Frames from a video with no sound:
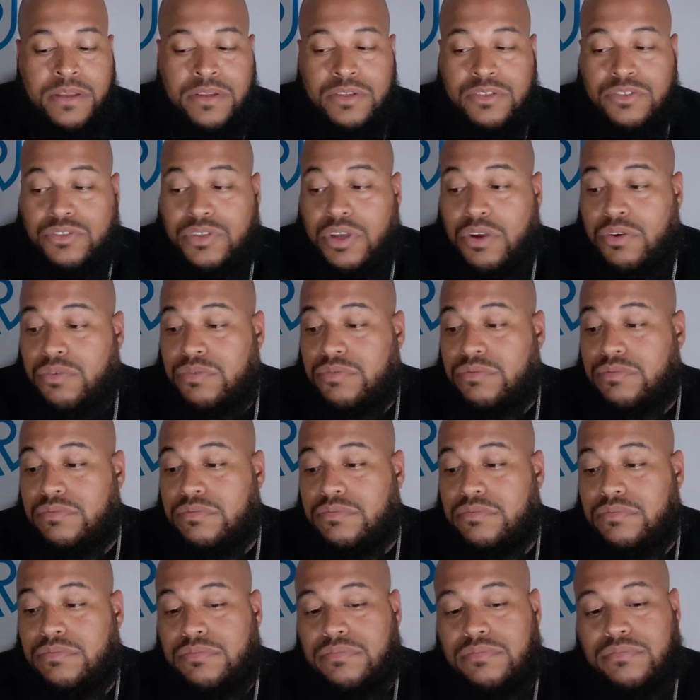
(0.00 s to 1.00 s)
So
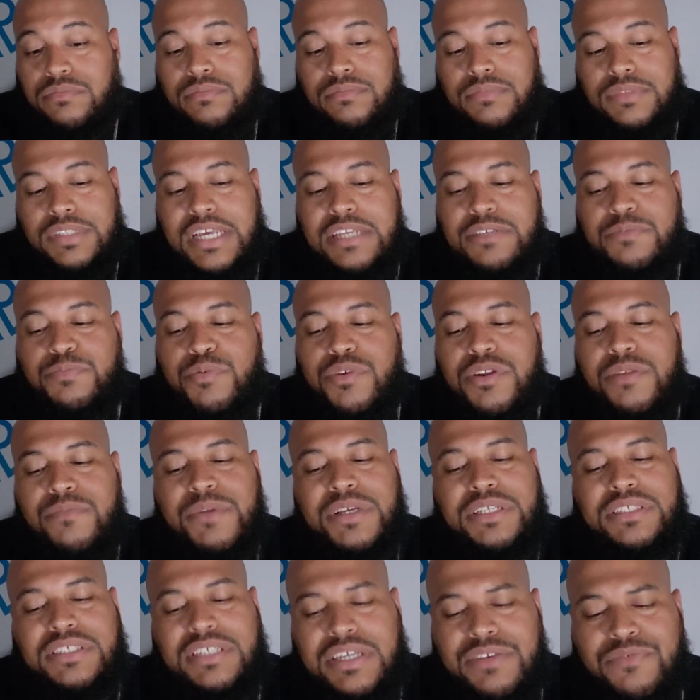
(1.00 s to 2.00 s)
that's pretty
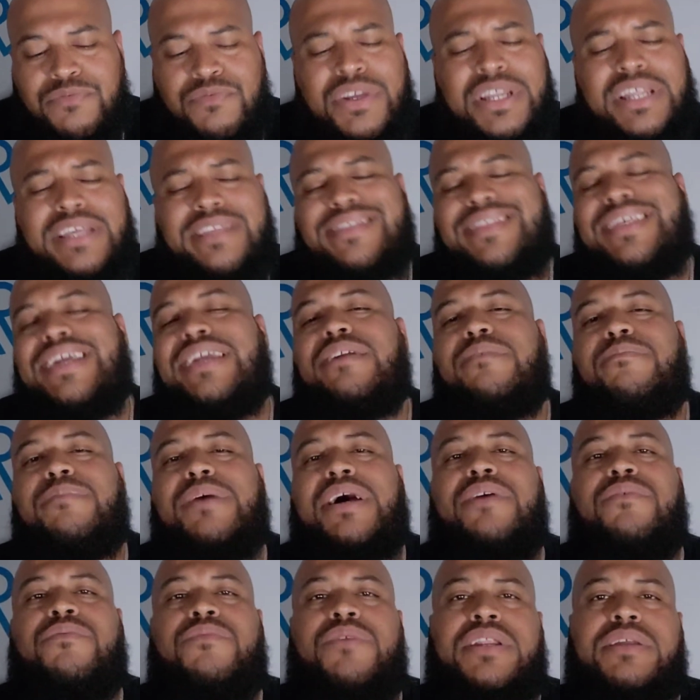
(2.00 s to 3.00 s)
much it. Really think
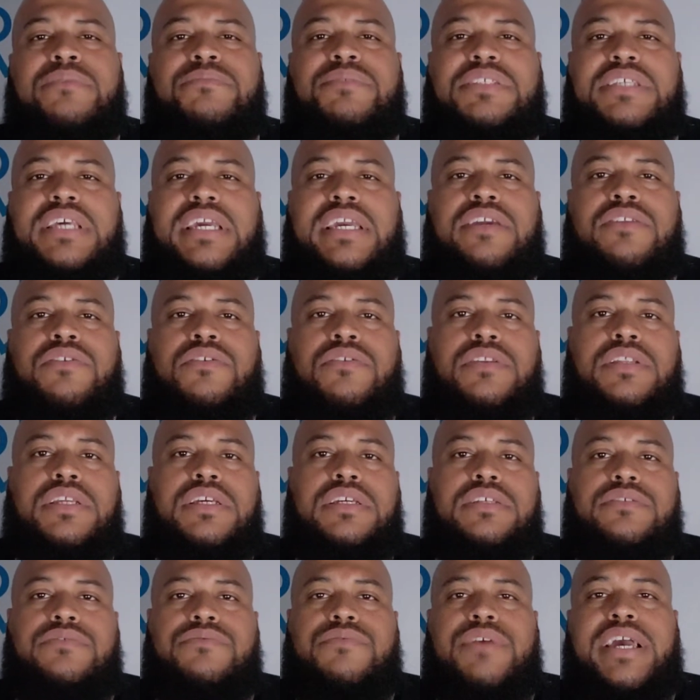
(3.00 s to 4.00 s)
about what I'm saying on
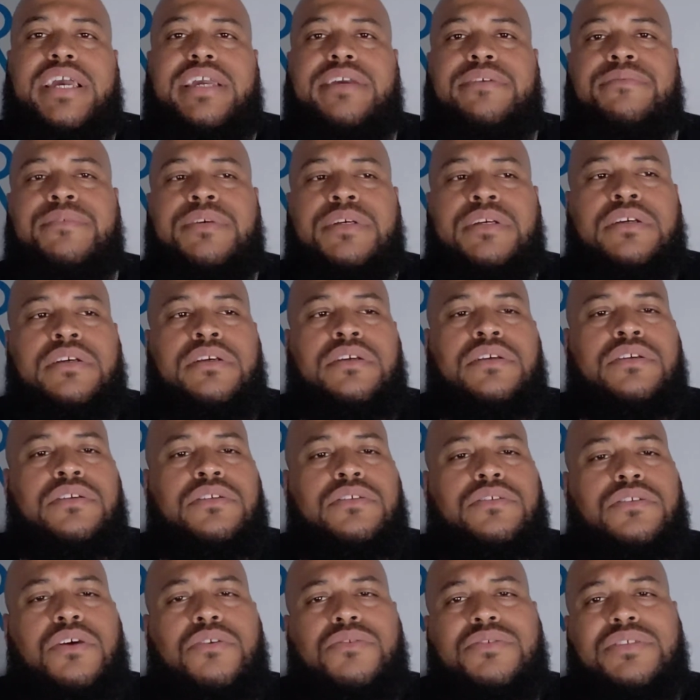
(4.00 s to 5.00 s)
this, right?
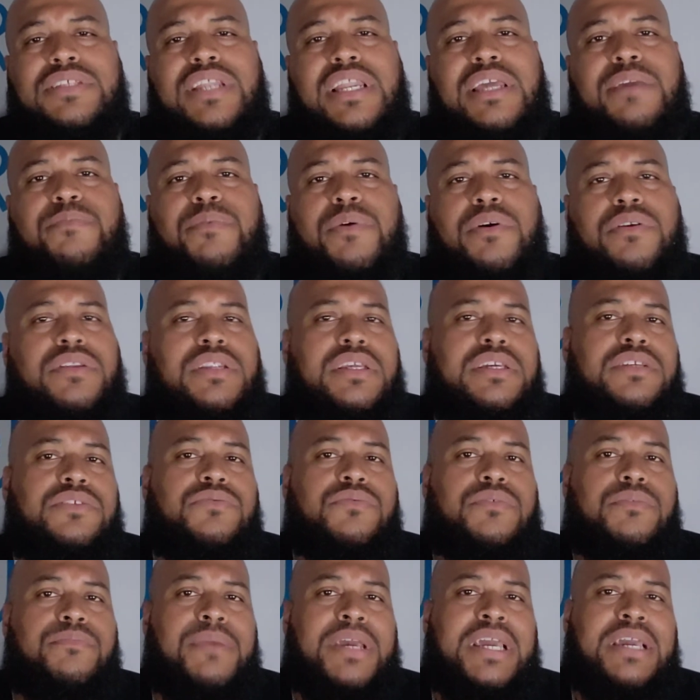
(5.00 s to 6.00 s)
Don't sleep on this
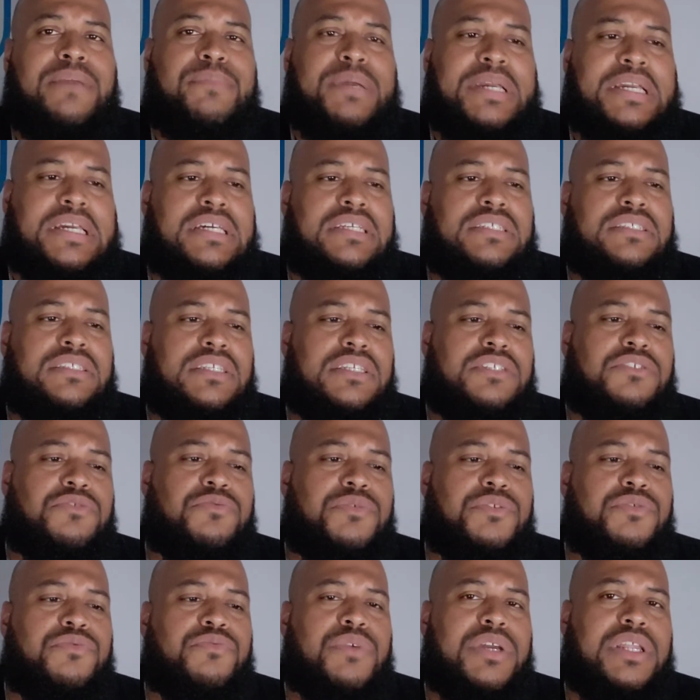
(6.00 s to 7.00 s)
one, man, because this
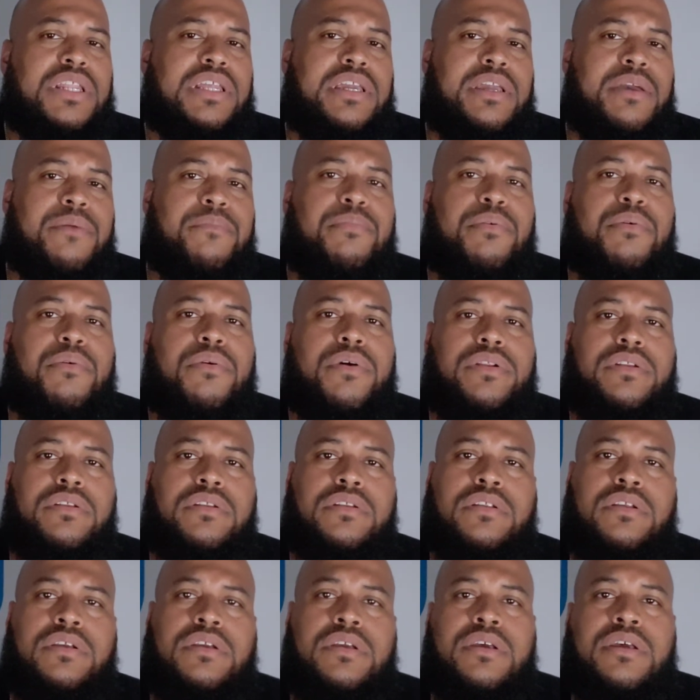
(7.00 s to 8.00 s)
one's really
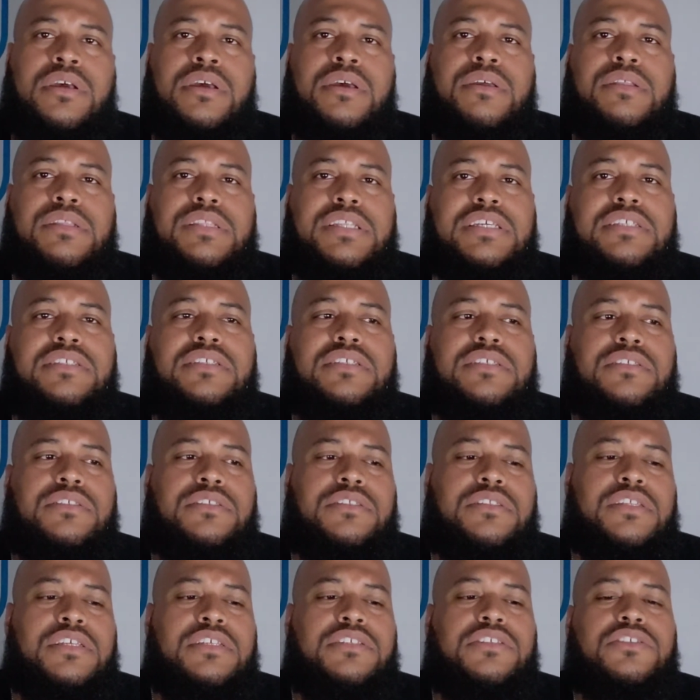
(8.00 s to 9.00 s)
important. This is
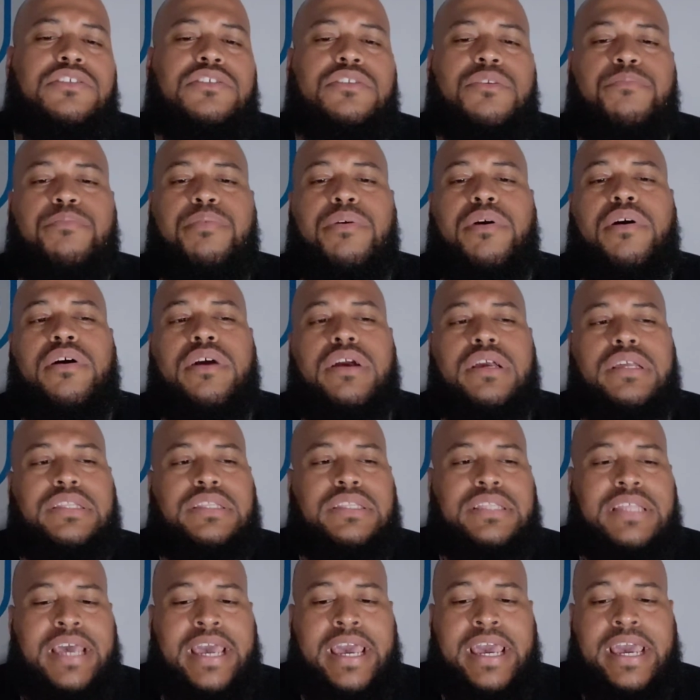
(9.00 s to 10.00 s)
the
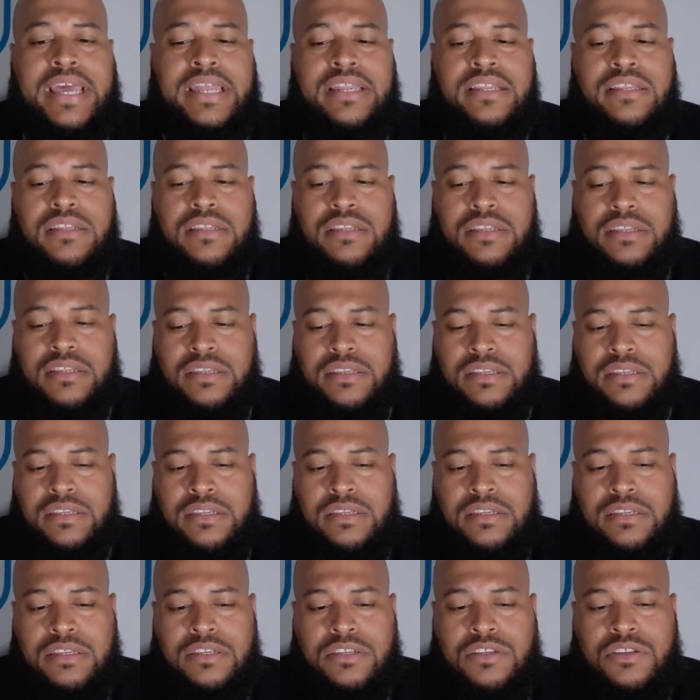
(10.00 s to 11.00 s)
part that
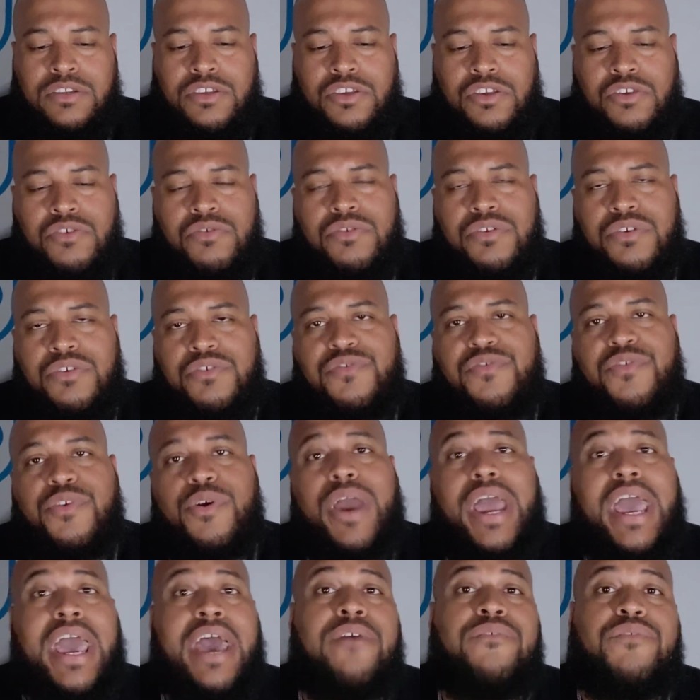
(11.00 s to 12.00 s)
you do
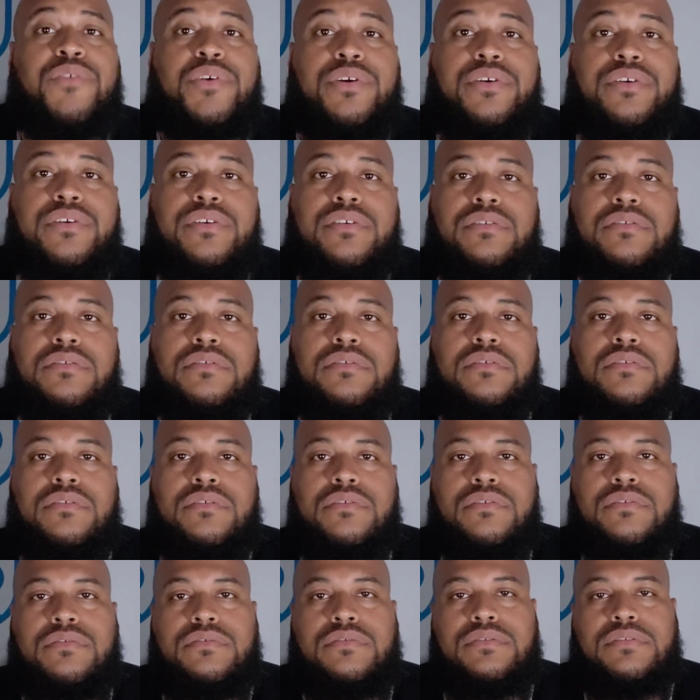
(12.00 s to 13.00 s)
forever,
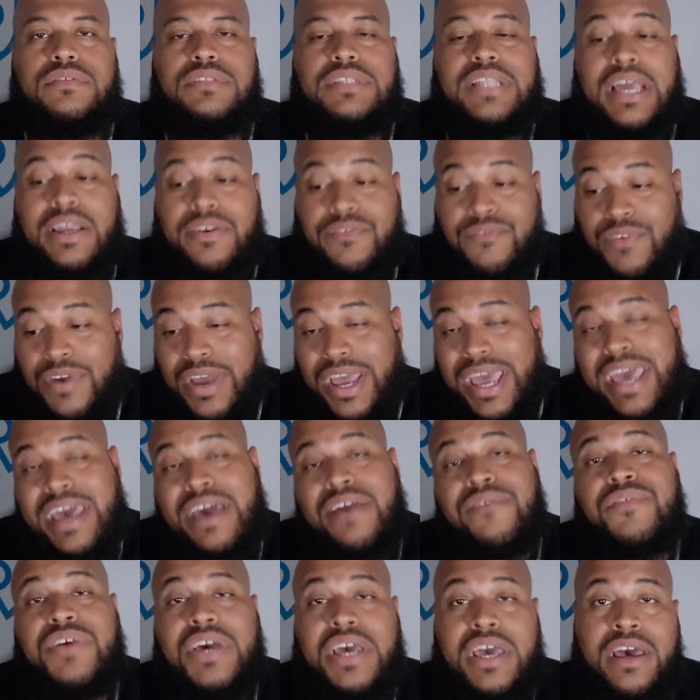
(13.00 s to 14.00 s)
like
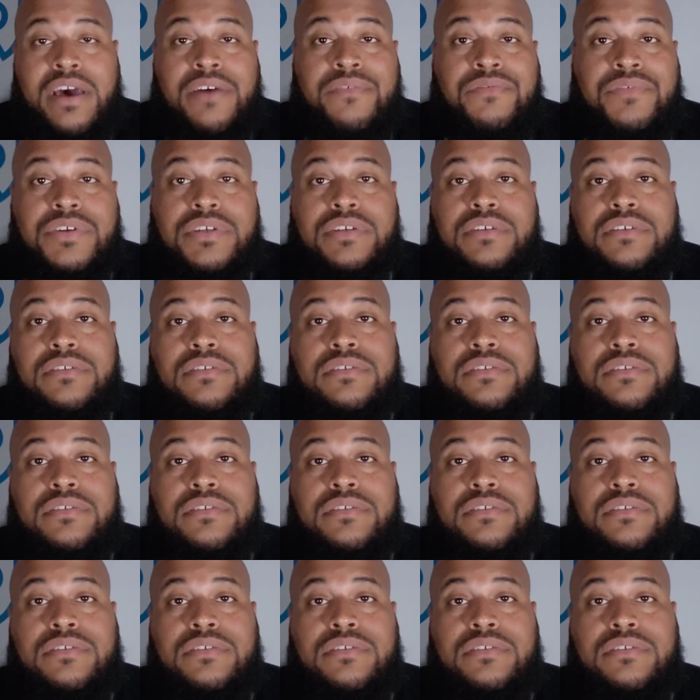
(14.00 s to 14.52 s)
forever, ever.